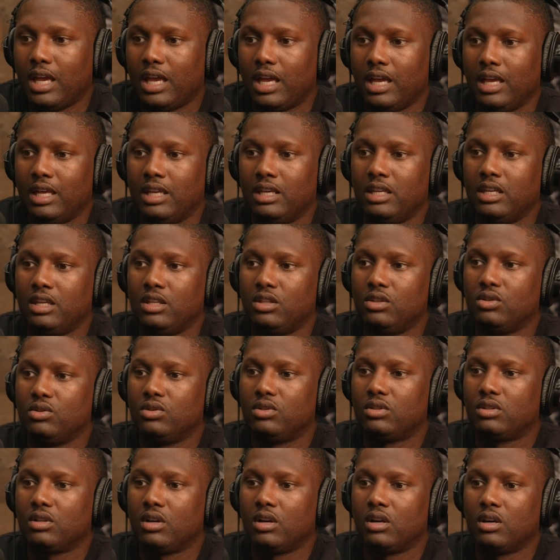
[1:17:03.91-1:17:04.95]
And then you
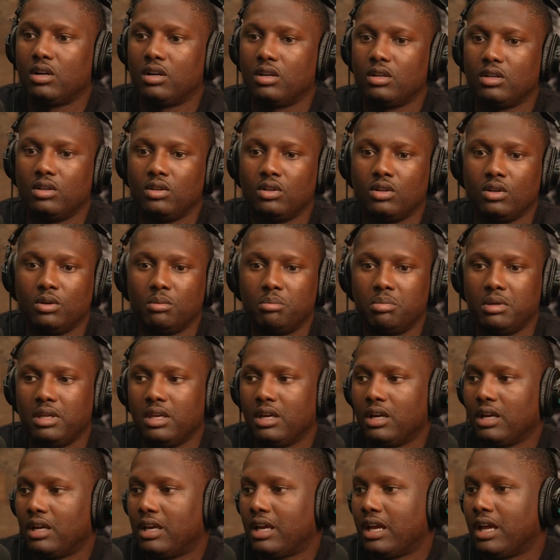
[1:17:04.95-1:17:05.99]
start,
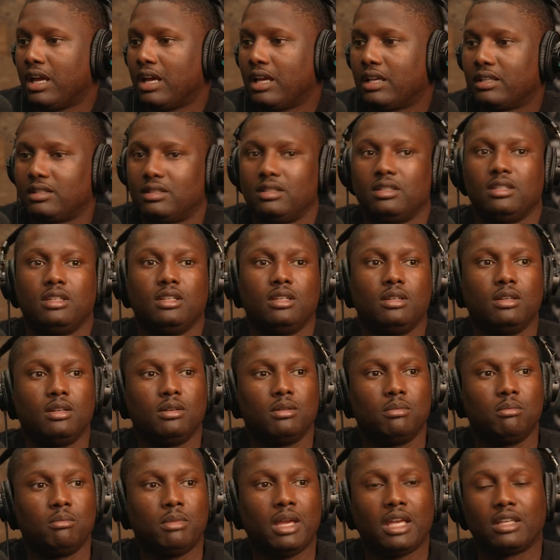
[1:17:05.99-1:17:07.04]
Pierre Gasly,
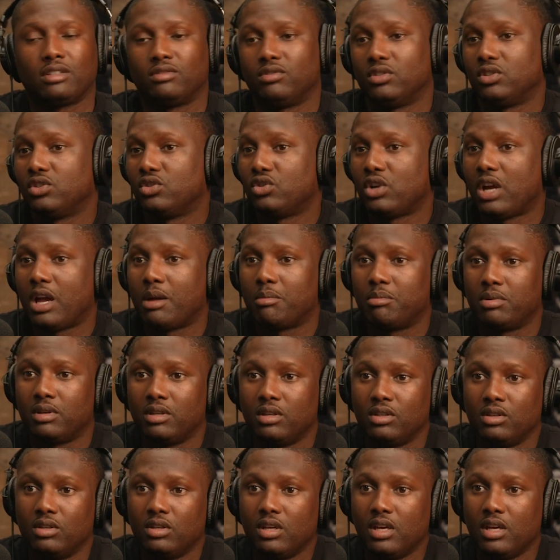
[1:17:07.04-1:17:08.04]
Max Verstappen.